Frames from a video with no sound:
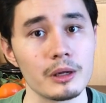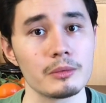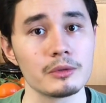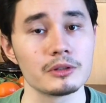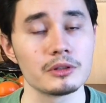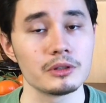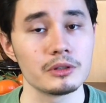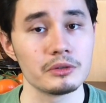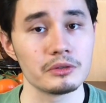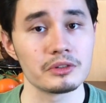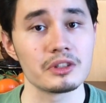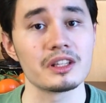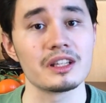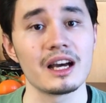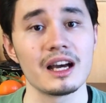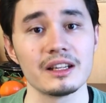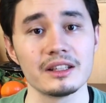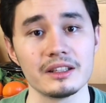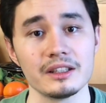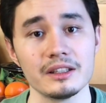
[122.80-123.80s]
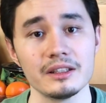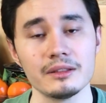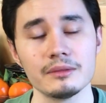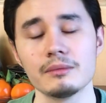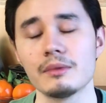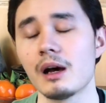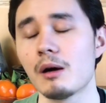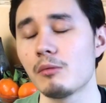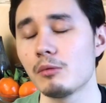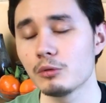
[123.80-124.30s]
to be able to use that IDE,
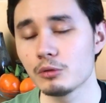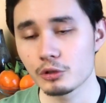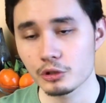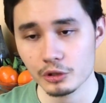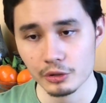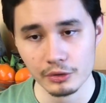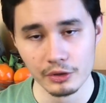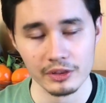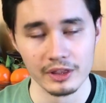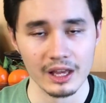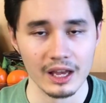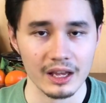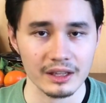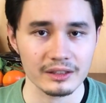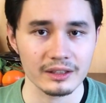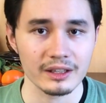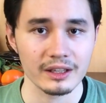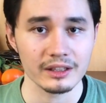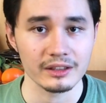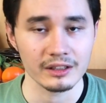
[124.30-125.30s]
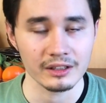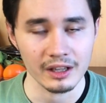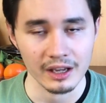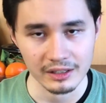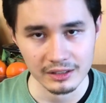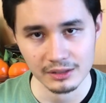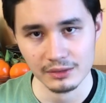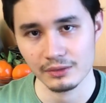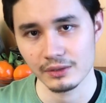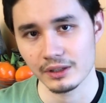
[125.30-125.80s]
I will show you that in the
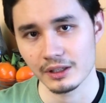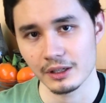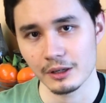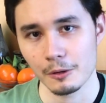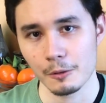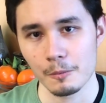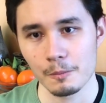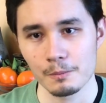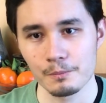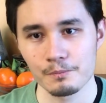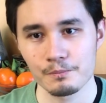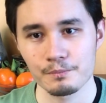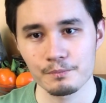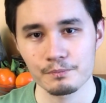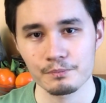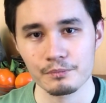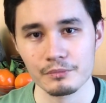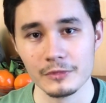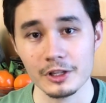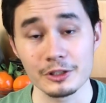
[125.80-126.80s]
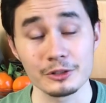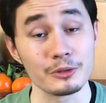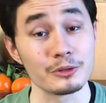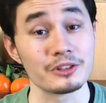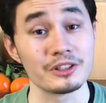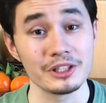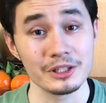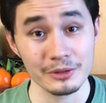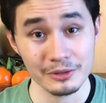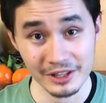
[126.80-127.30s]
next video.
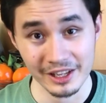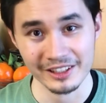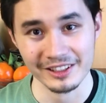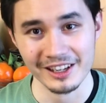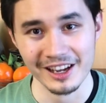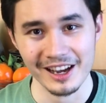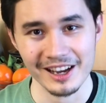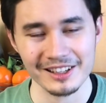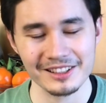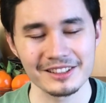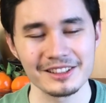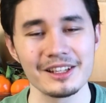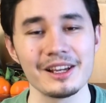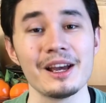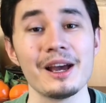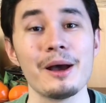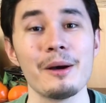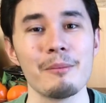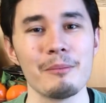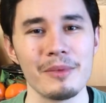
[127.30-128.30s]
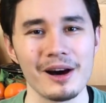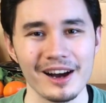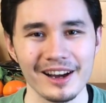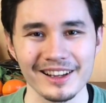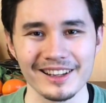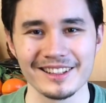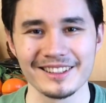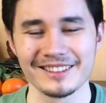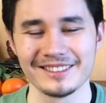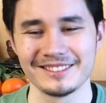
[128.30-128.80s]
So see you then guys,
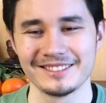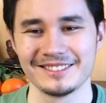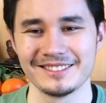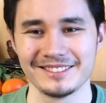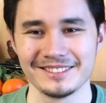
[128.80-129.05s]
bye.